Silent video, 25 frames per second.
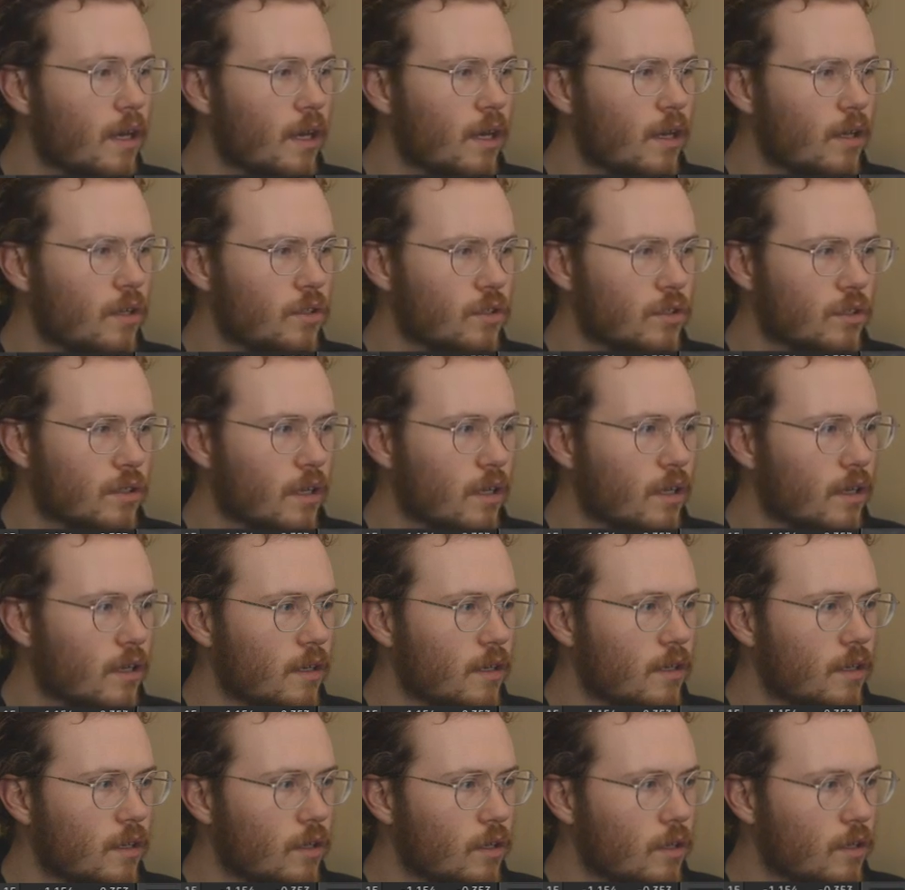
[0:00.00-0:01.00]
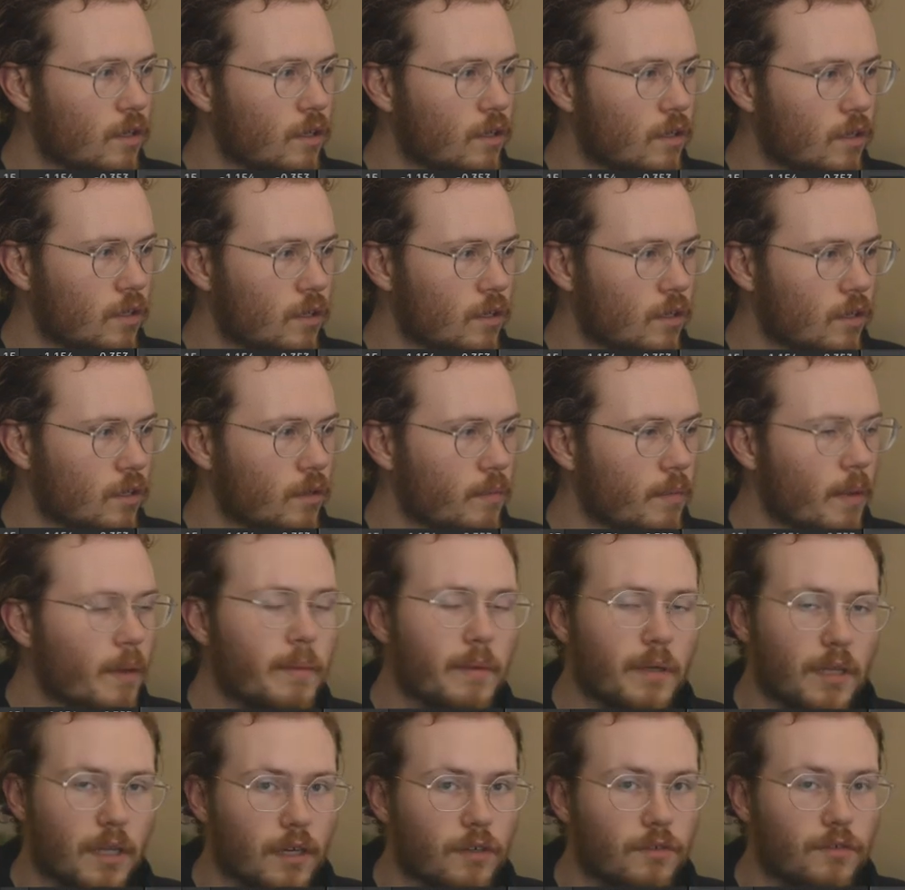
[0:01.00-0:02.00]
just kind of, or maybe
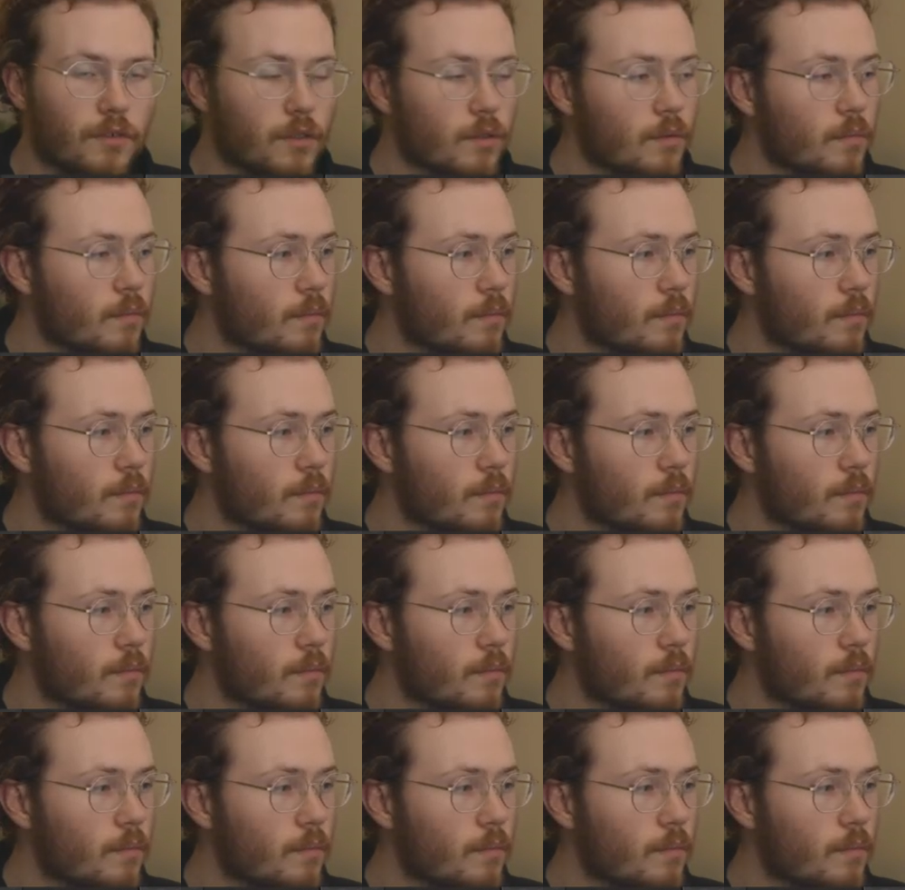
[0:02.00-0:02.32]
electrical